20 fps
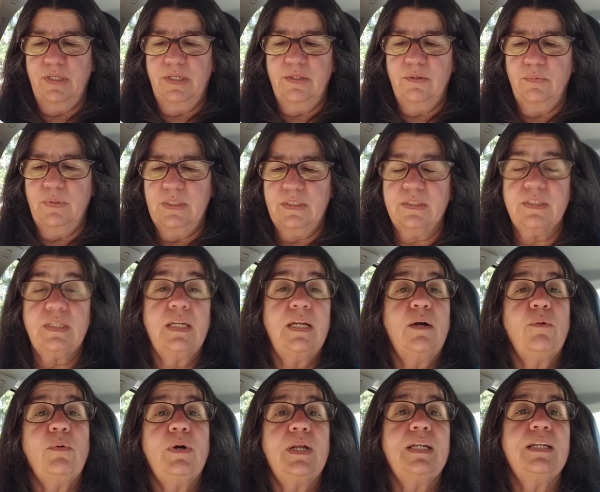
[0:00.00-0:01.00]
other ones that
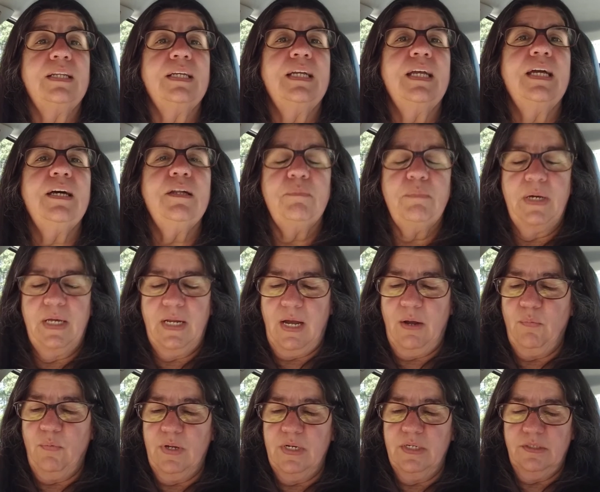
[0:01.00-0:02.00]
I wanted to get, but I
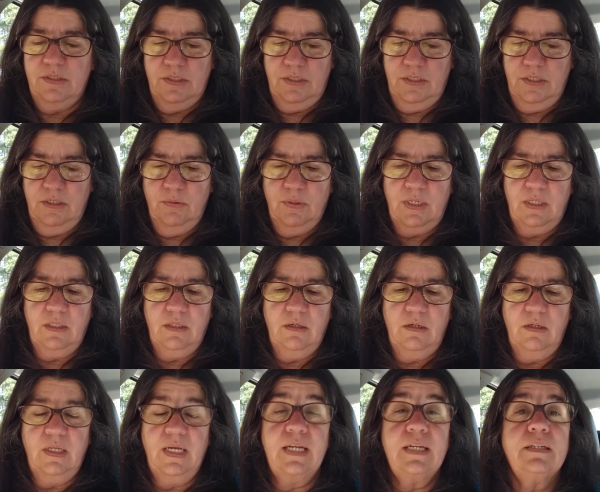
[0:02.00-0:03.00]
wanted to do it a
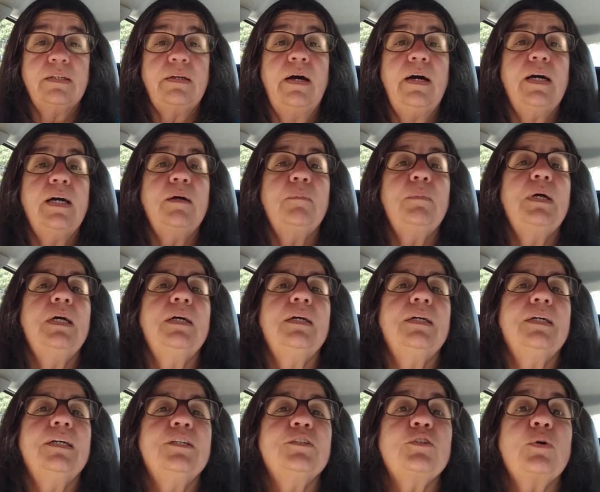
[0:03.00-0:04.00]
little at a time
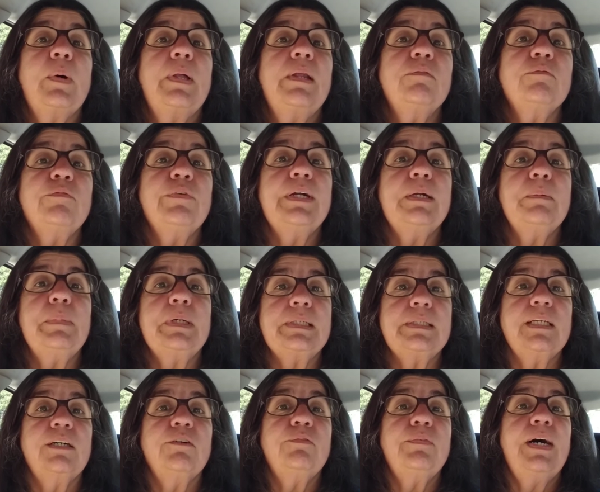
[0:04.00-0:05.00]
so I didn't freak
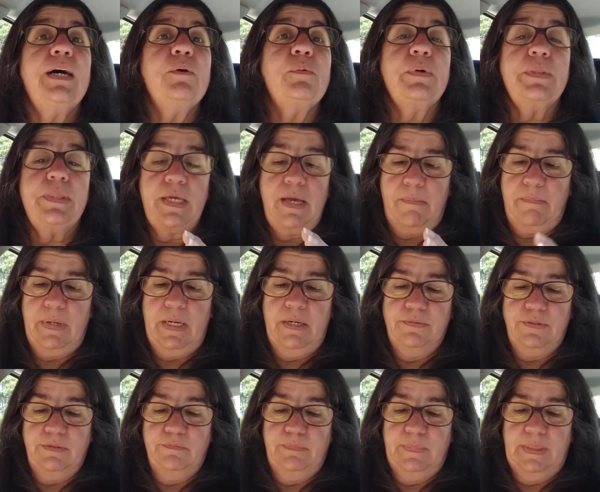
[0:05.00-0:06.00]
myself out with the
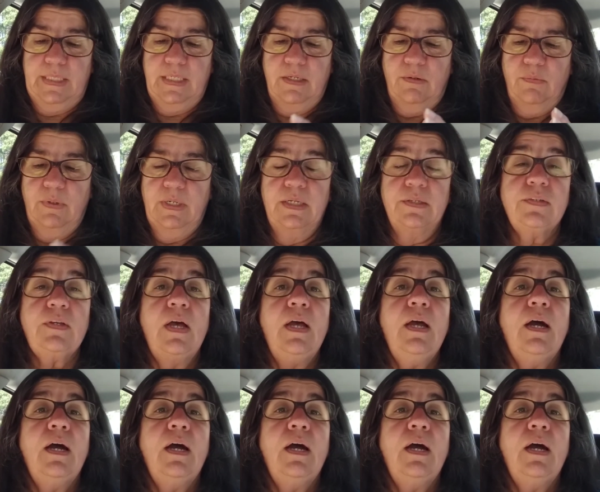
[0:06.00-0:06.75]
amount of money it was.